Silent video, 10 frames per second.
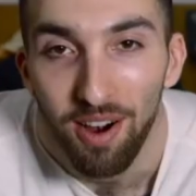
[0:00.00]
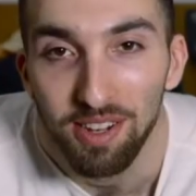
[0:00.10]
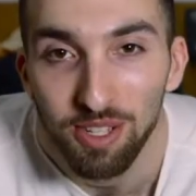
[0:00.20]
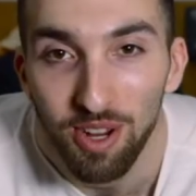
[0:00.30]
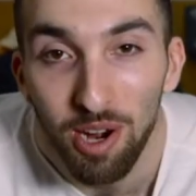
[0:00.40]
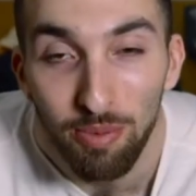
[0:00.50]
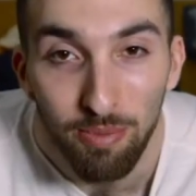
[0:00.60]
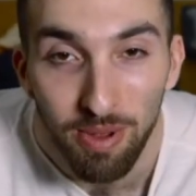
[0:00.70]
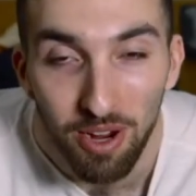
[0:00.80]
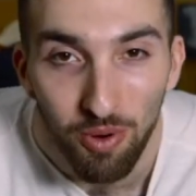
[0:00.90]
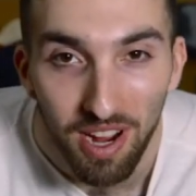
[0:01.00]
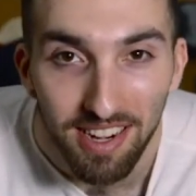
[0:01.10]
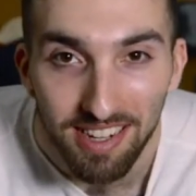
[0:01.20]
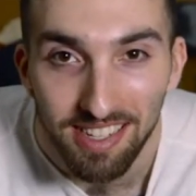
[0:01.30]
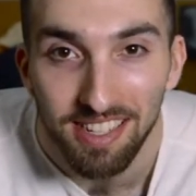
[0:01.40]
All right, so I gotta be a bit
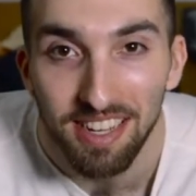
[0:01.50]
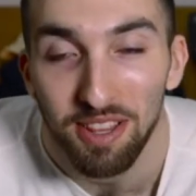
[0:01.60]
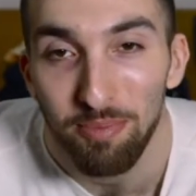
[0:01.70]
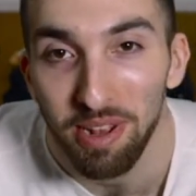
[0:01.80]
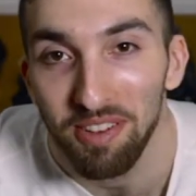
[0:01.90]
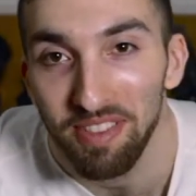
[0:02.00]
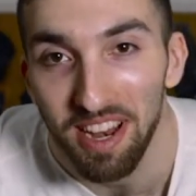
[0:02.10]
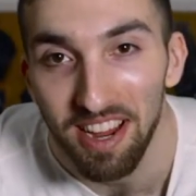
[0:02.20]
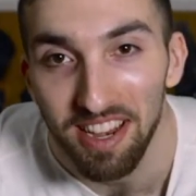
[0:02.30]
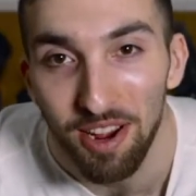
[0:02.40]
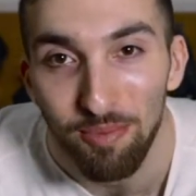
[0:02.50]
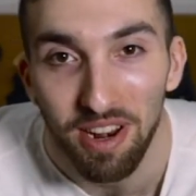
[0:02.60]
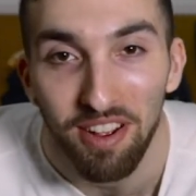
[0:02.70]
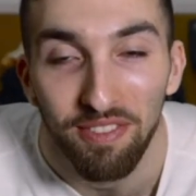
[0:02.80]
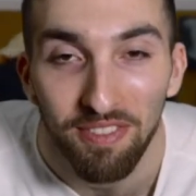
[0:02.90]
quiet because it's like the middle of the night now,
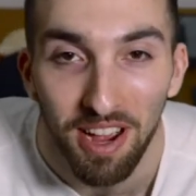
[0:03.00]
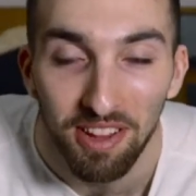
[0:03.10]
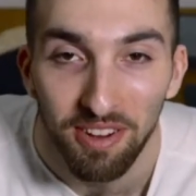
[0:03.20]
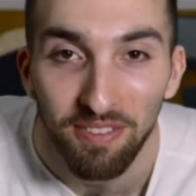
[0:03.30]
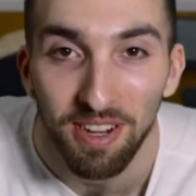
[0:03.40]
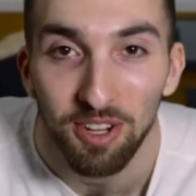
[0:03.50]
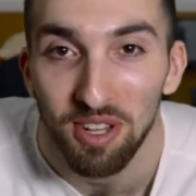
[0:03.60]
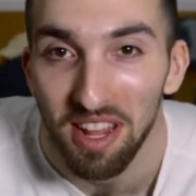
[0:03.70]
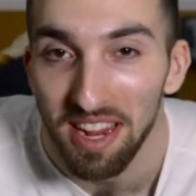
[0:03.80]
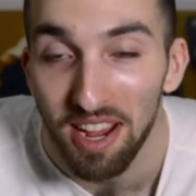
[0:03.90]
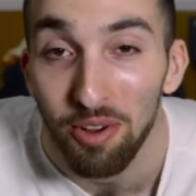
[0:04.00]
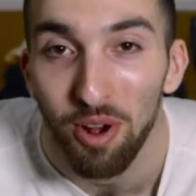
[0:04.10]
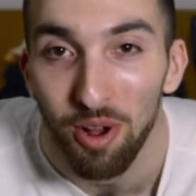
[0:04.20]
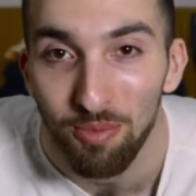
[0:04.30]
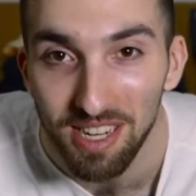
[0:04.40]
but I've finally finished laying out
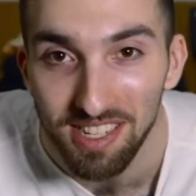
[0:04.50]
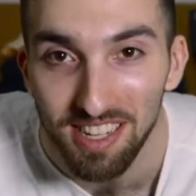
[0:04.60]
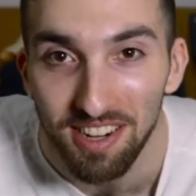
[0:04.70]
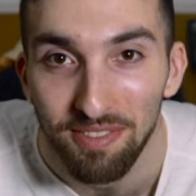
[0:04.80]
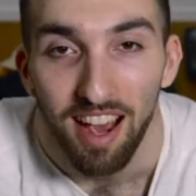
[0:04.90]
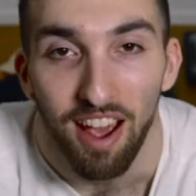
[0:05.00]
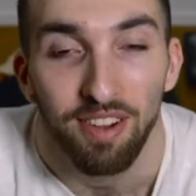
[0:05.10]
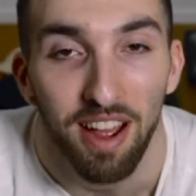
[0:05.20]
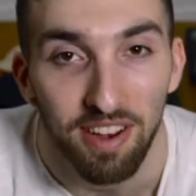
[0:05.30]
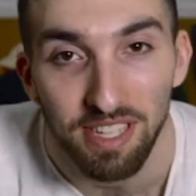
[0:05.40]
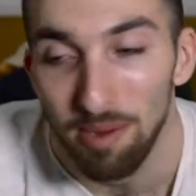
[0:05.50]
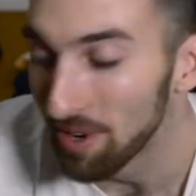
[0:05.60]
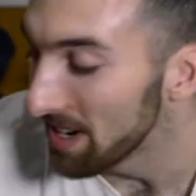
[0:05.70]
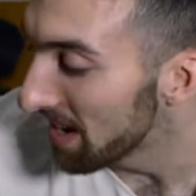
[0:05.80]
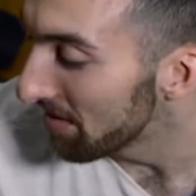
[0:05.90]
all my stuff. I've kind of
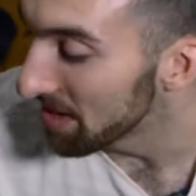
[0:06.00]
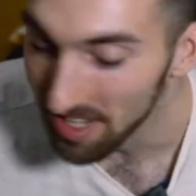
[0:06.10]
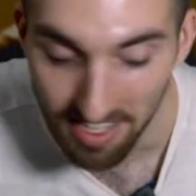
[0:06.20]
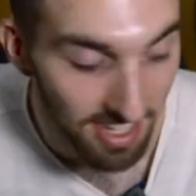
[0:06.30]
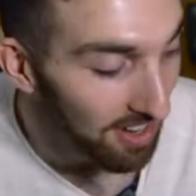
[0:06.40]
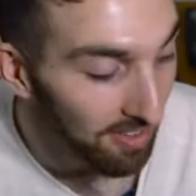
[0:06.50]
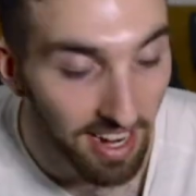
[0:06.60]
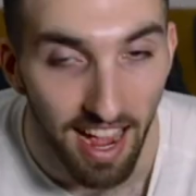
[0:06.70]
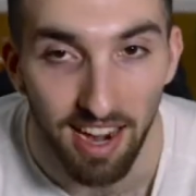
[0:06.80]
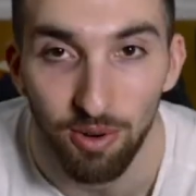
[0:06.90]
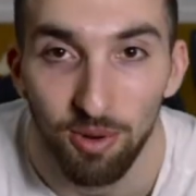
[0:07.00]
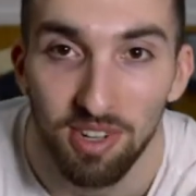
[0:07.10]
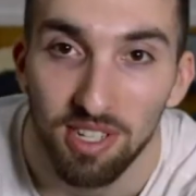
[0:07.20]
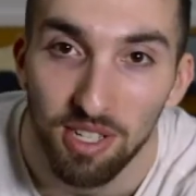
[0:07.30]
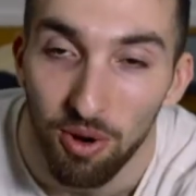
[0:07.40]
separated everything into different
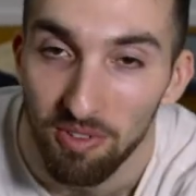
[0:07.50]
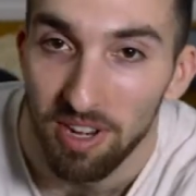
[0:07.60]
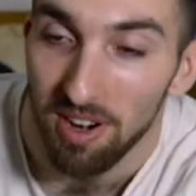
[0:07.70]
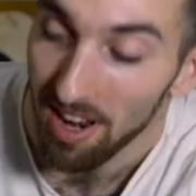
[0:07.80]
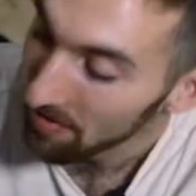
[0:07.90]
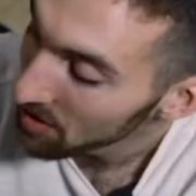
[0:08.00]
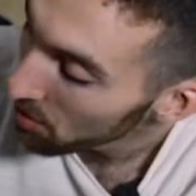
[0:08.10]
categories. So over here I have